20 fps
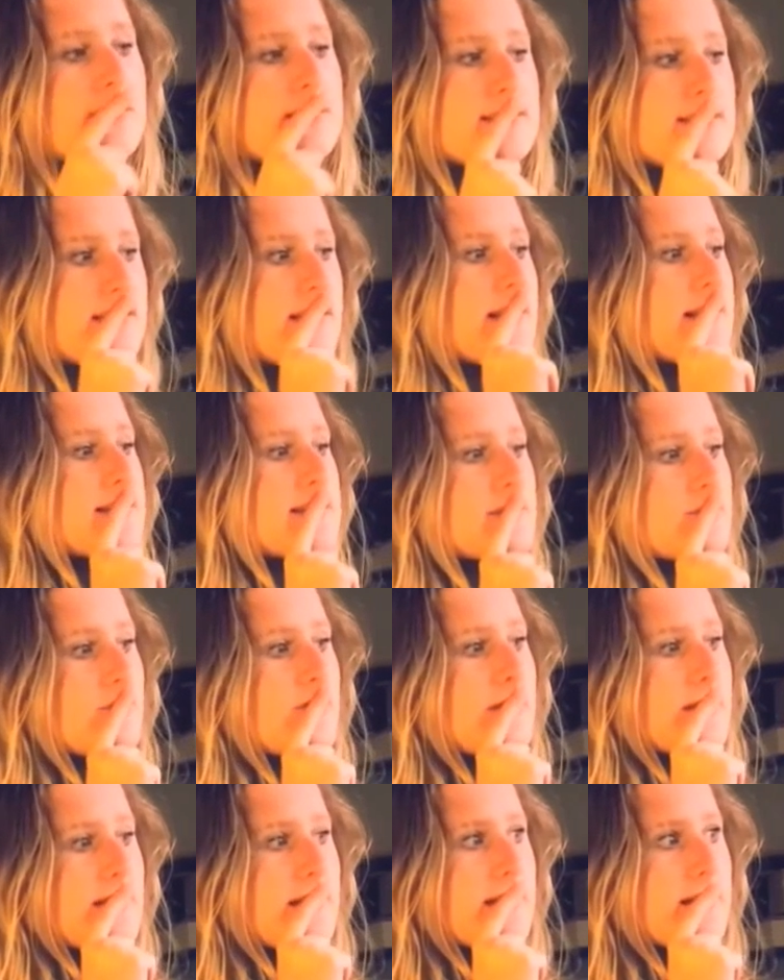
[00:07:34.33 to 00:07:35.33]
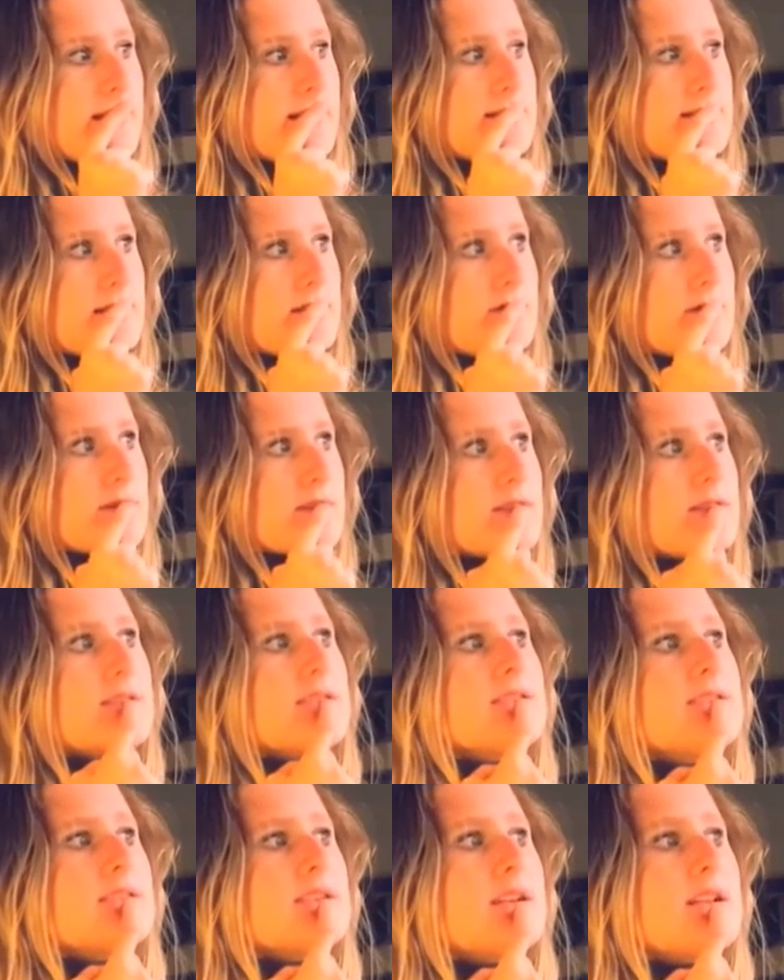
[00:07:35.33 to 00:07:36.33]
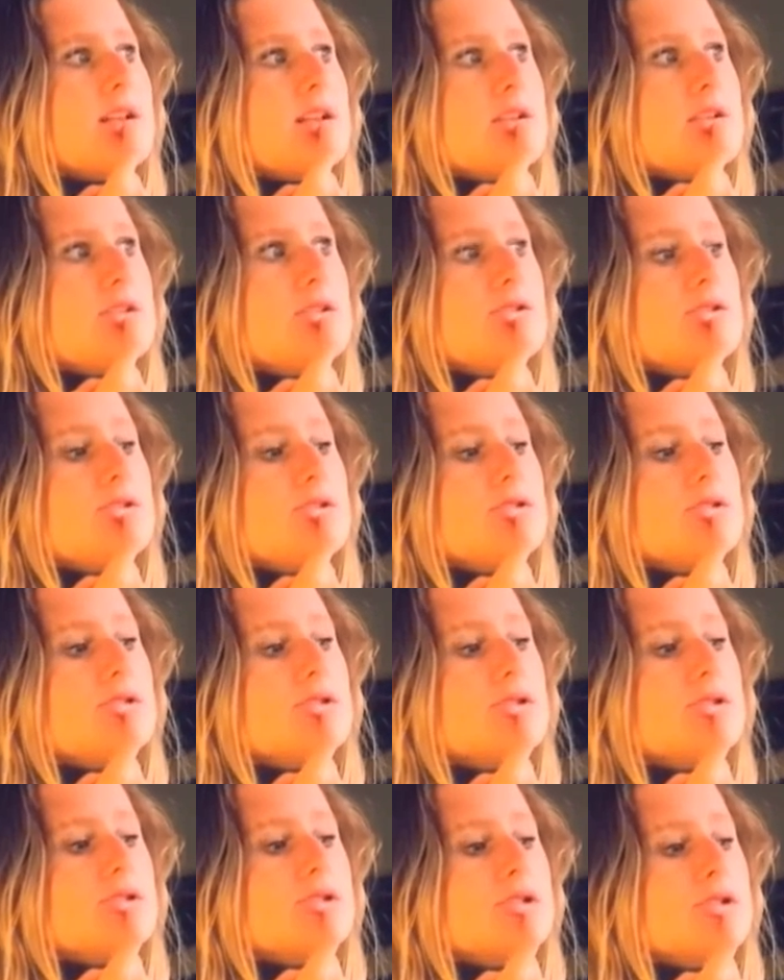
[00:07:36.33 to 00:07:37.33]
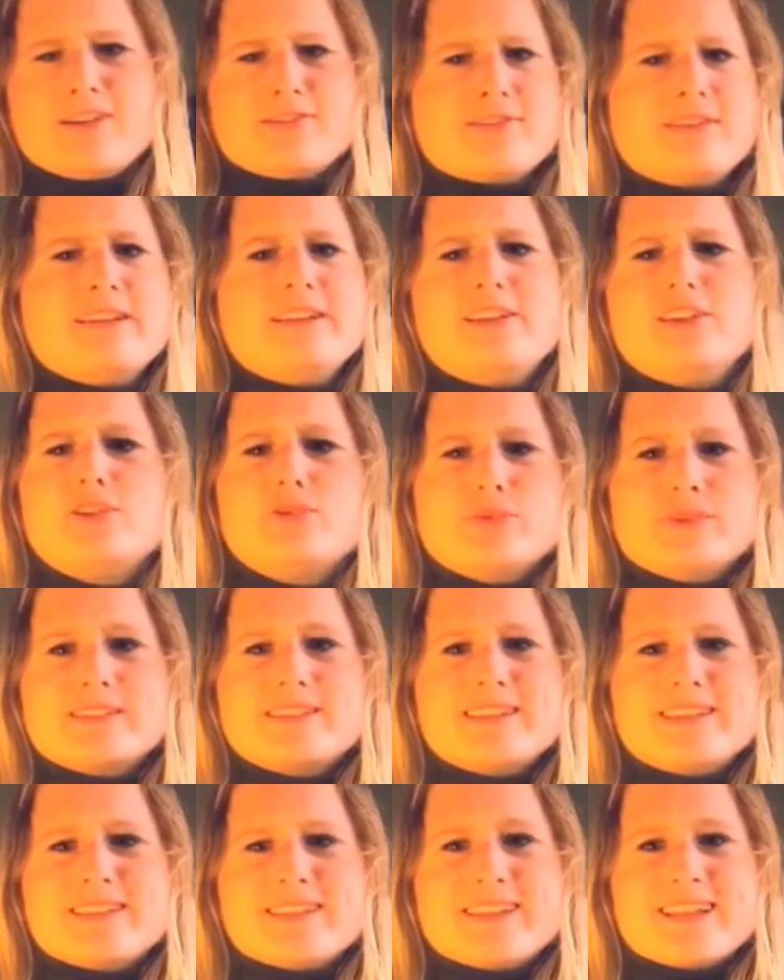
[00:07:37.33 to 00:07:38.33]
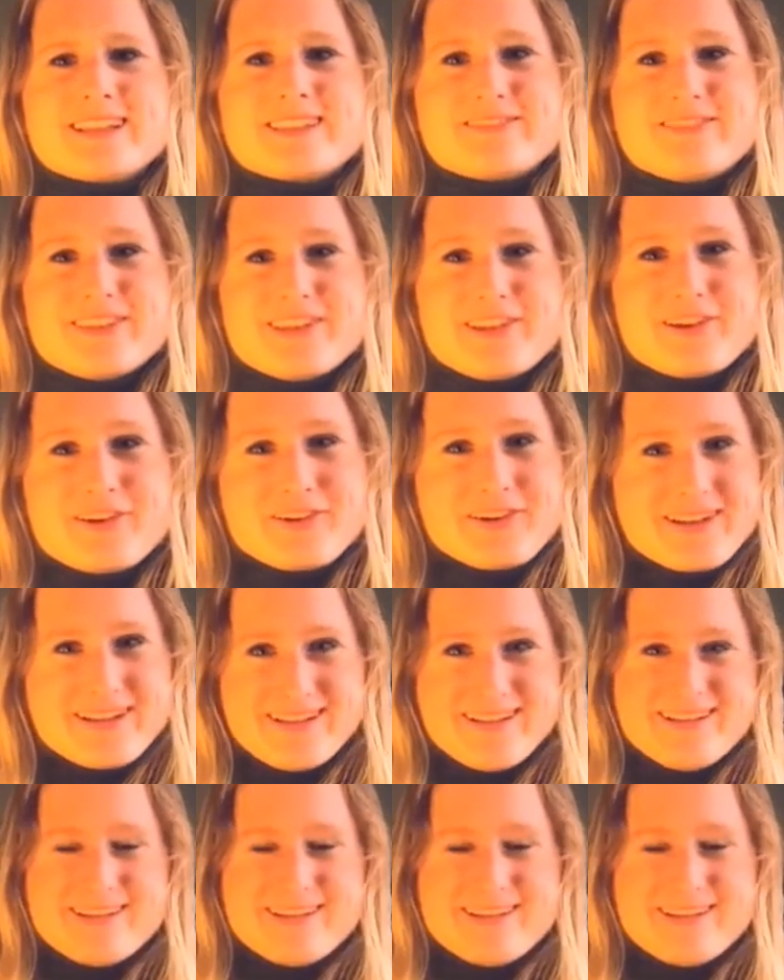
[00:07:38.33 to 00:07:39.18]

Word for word: Is there something else I was gonna tell you? Actually, you will see in the next video.